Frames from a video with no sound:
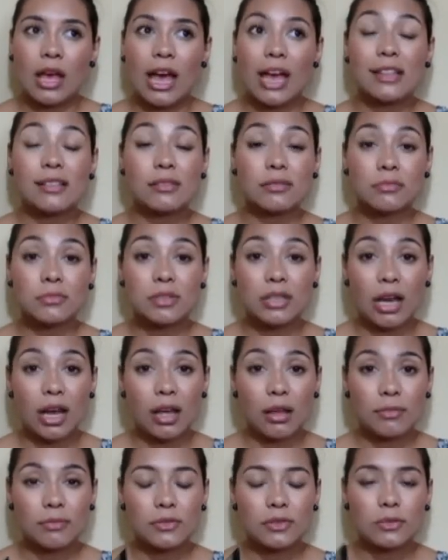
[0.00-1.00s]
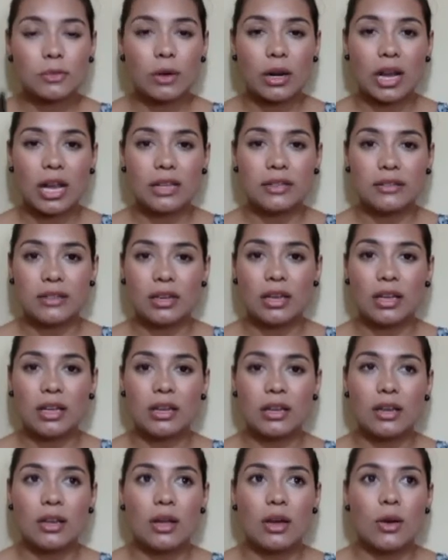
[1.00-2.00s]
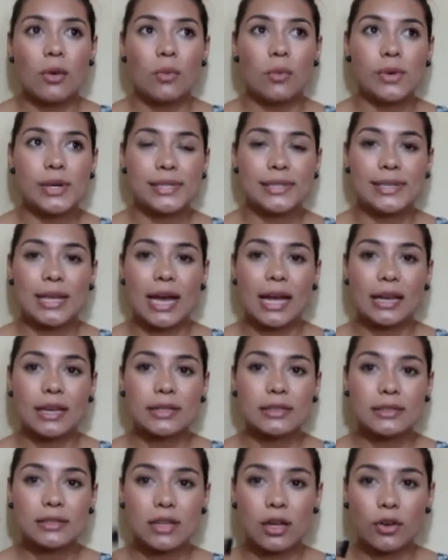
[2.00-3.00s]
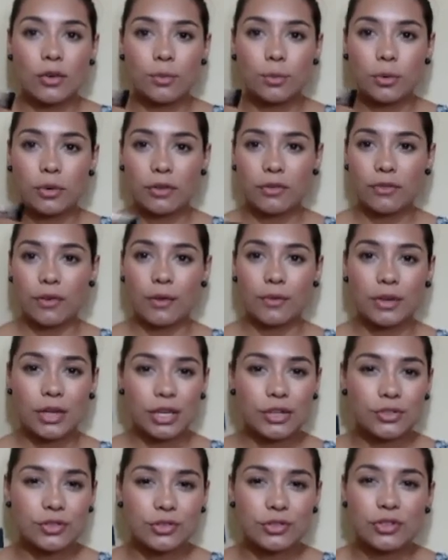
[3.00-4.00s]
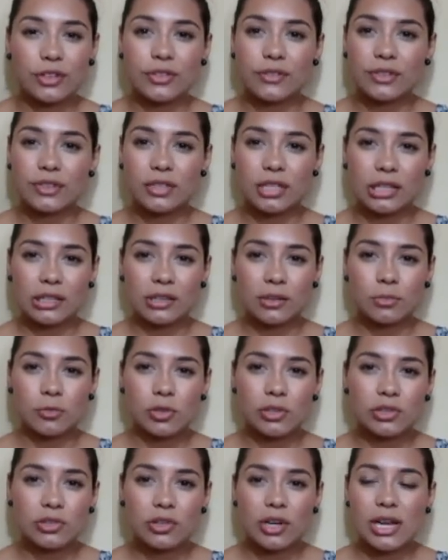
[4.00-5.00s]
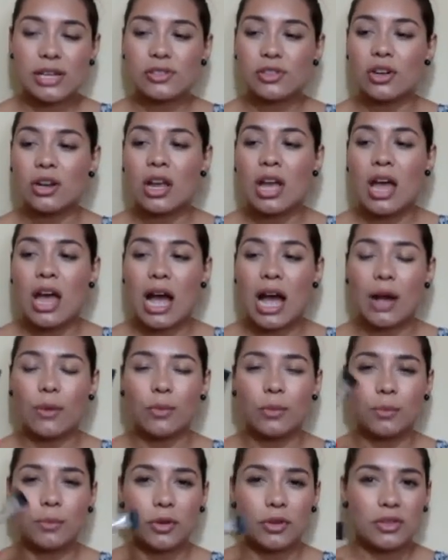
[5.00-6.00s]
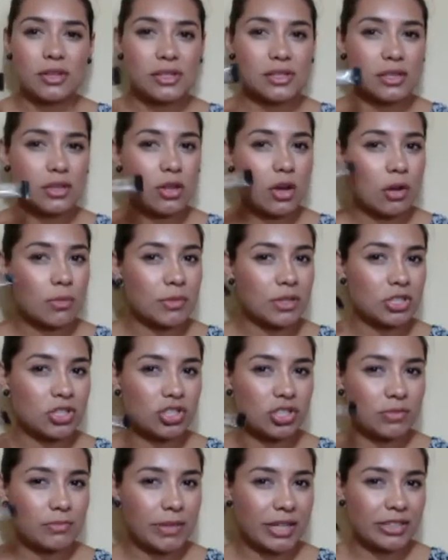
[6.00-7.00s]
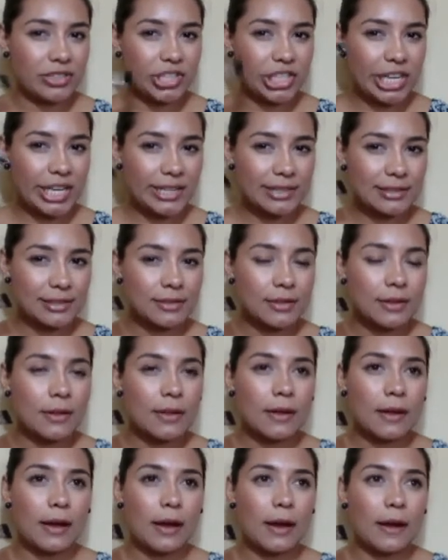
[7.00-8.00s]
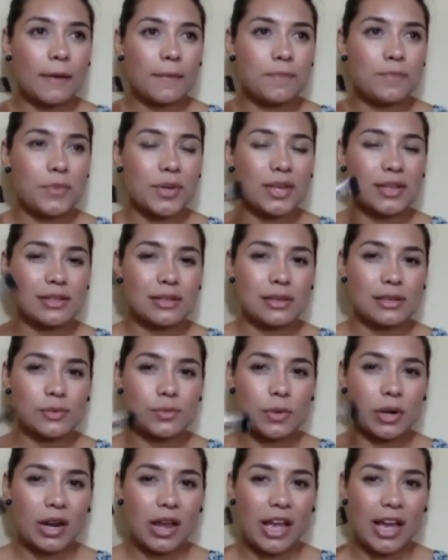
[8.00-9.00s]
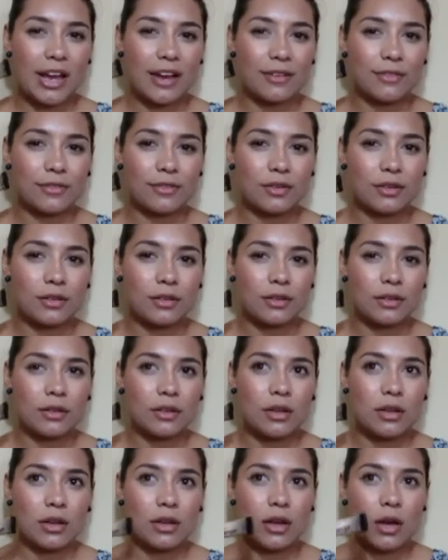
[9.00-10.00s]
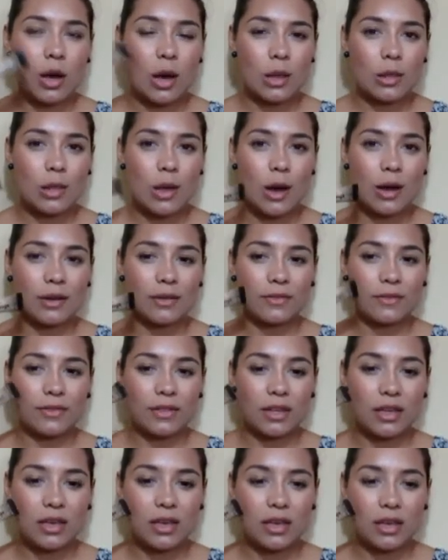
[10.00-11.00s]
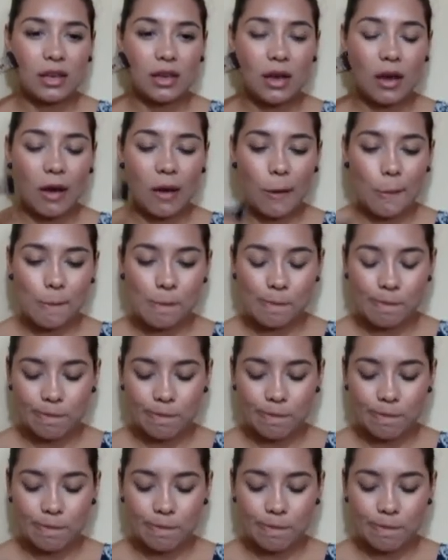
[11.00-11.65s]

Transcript: Sometimes what I did was that instead of putting foundation or even tinted moisturizer, I would put this along my, my cheeks um, because that's where I have a lot of the um,